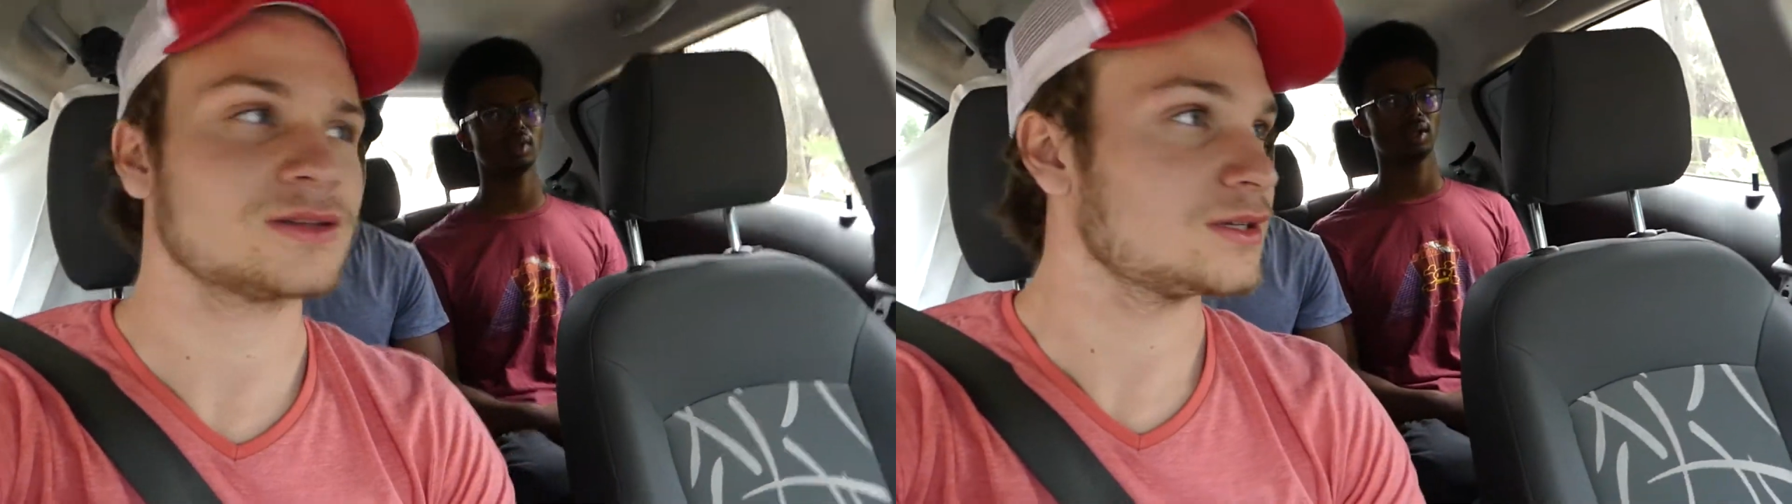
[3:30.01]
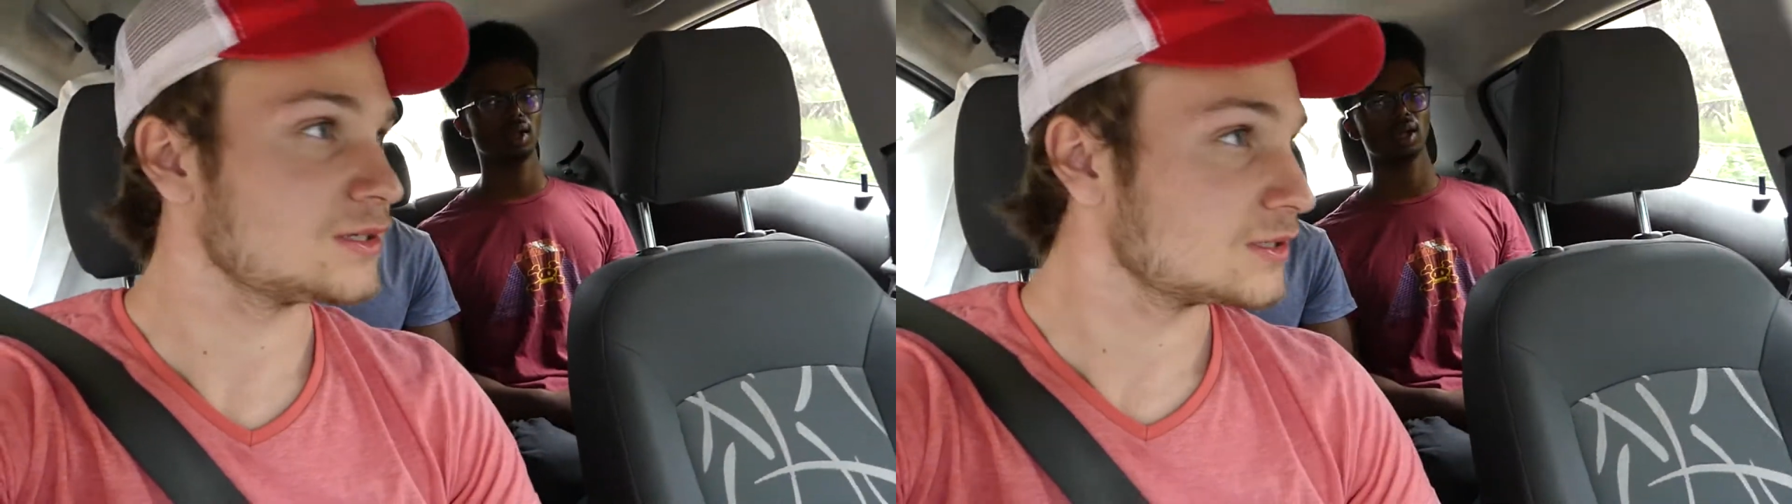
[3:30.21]

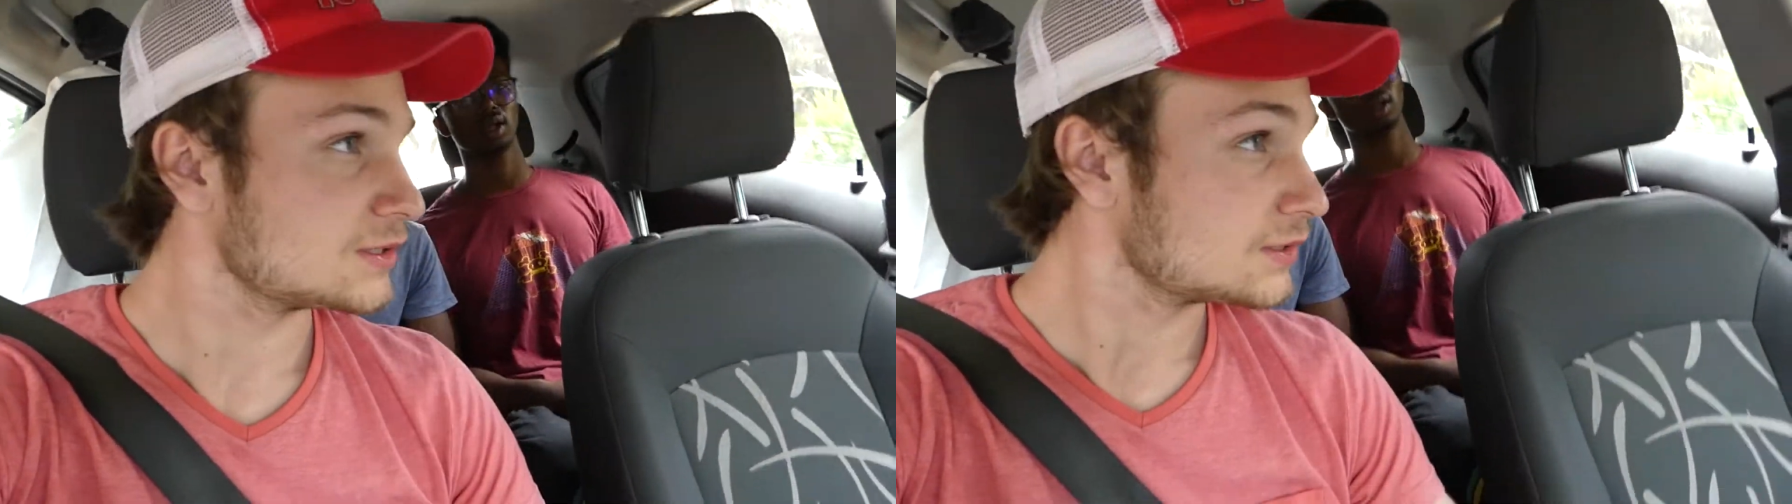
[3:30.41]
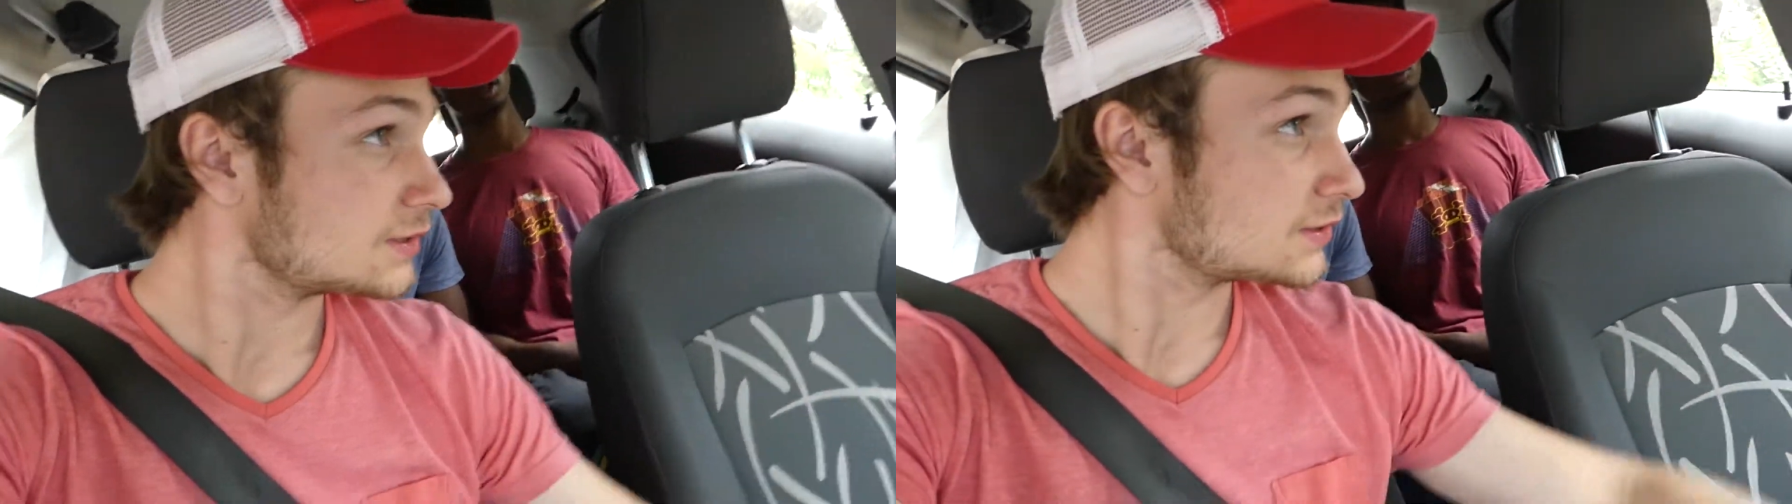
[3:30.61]
I'm
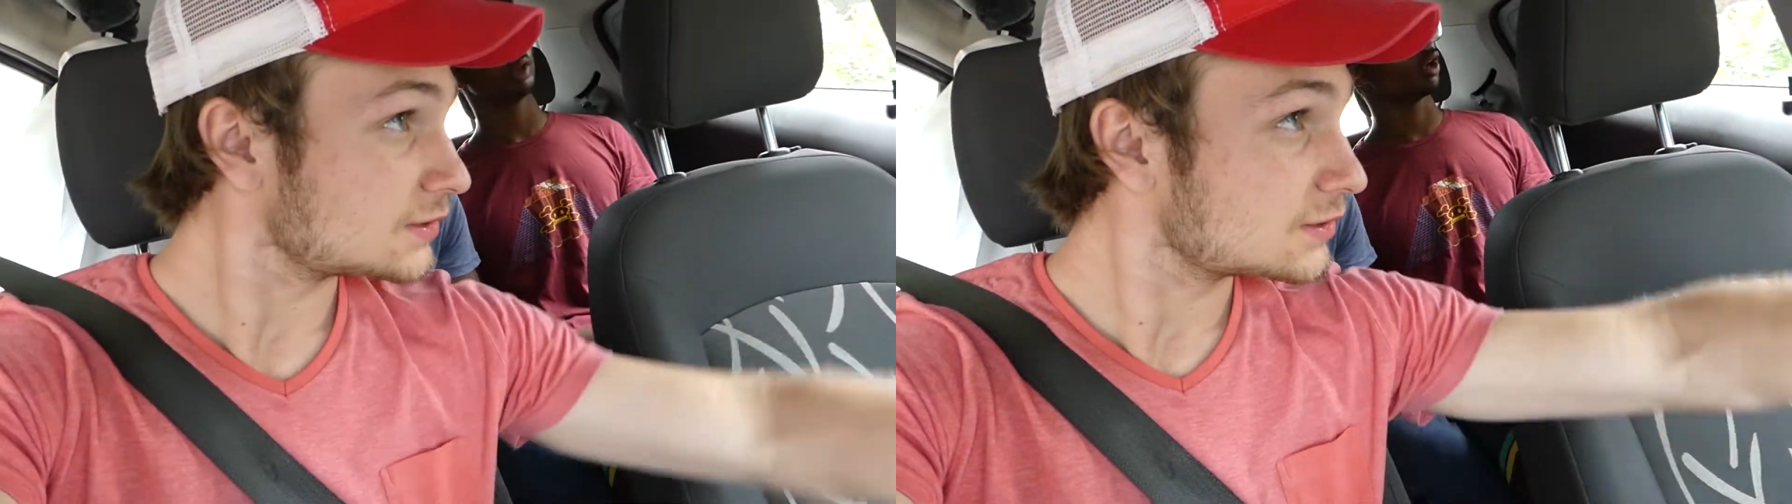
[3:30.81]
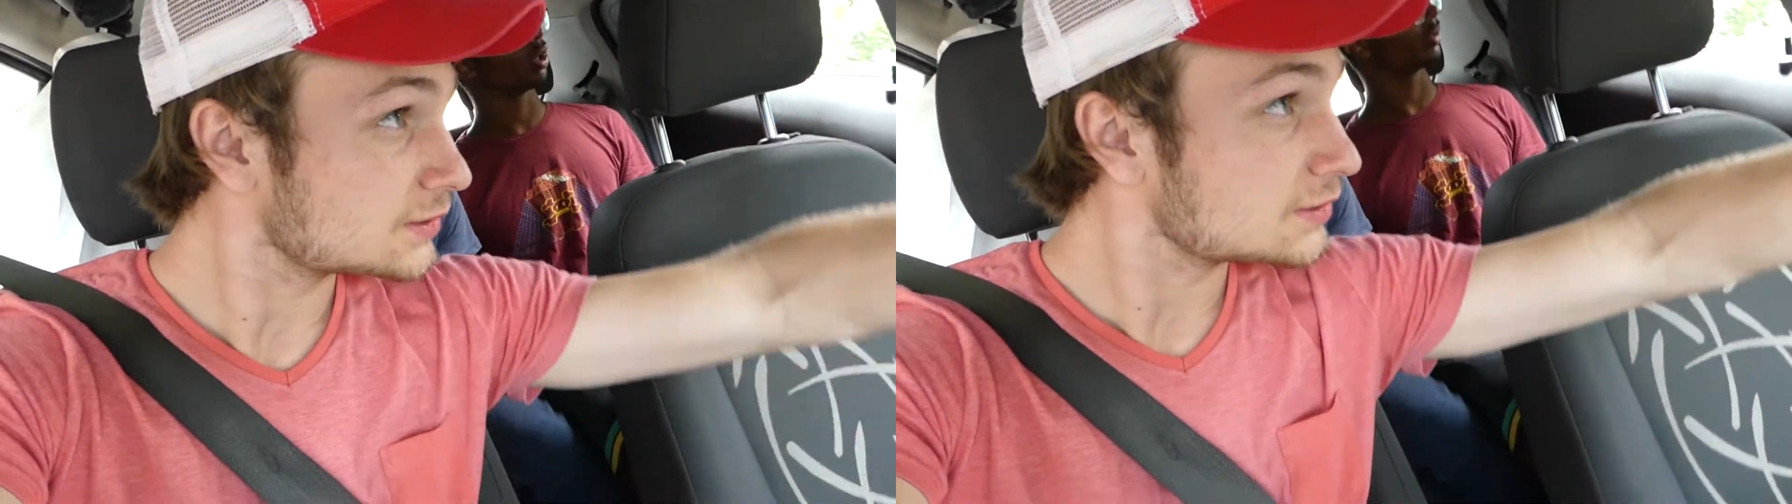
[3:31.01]
good, bro. I'm
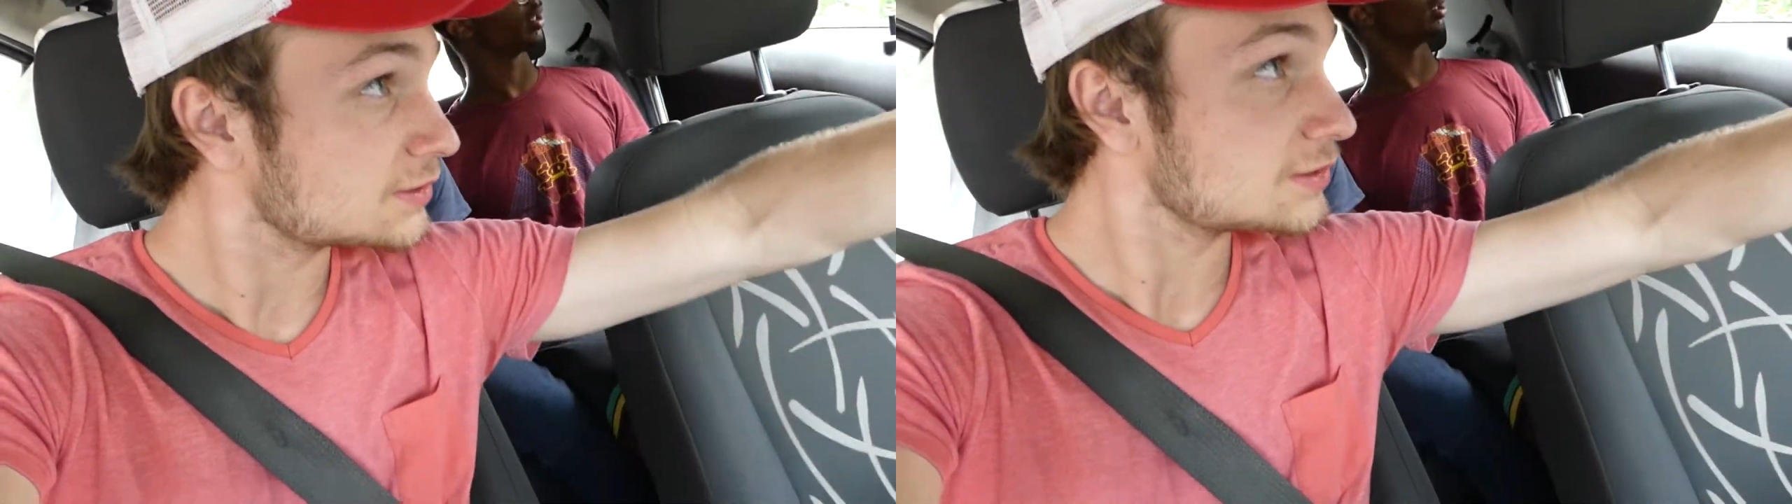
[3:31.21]
pretty hot right